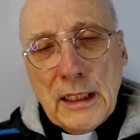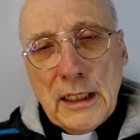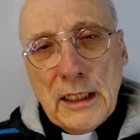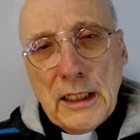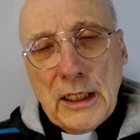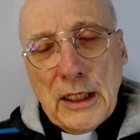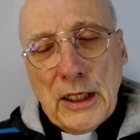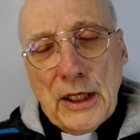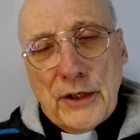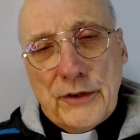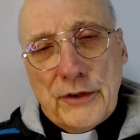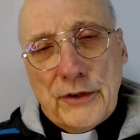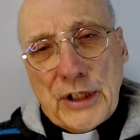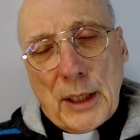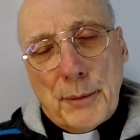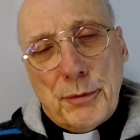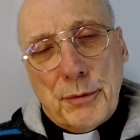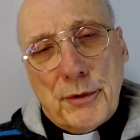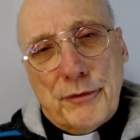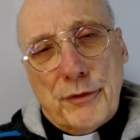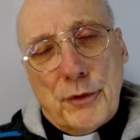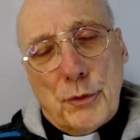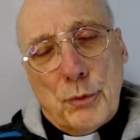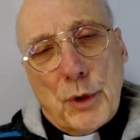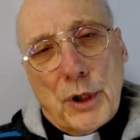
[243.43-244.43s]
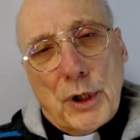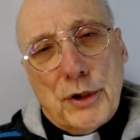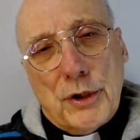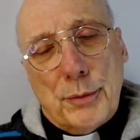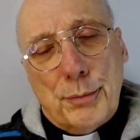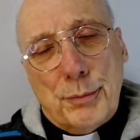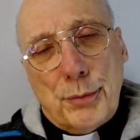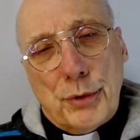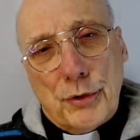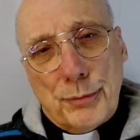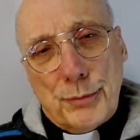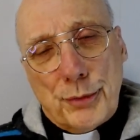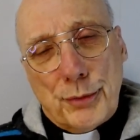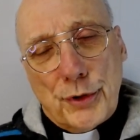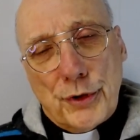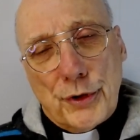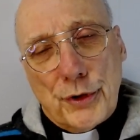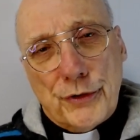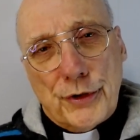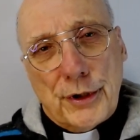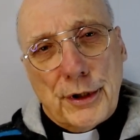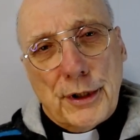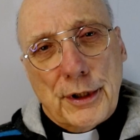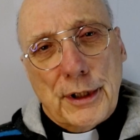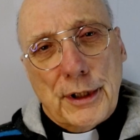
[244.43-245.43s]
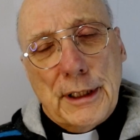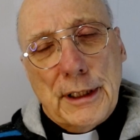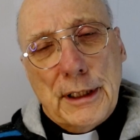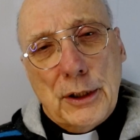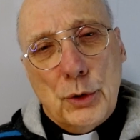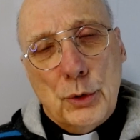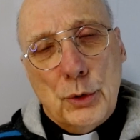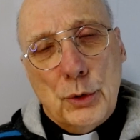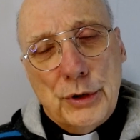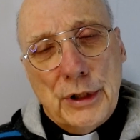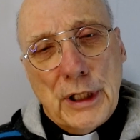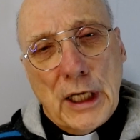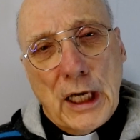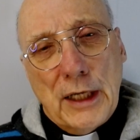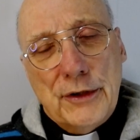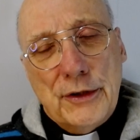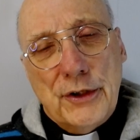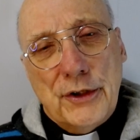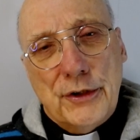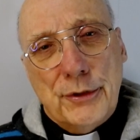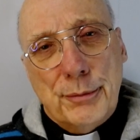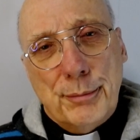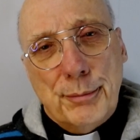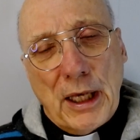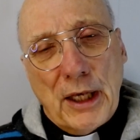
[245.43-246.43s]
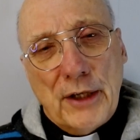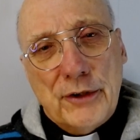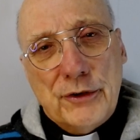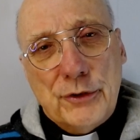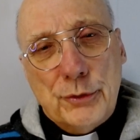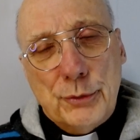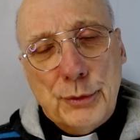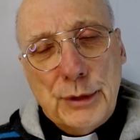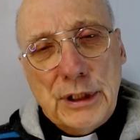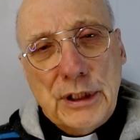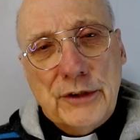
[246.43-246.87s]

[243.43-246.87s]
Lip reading: Example of a wonderful person who died this past week.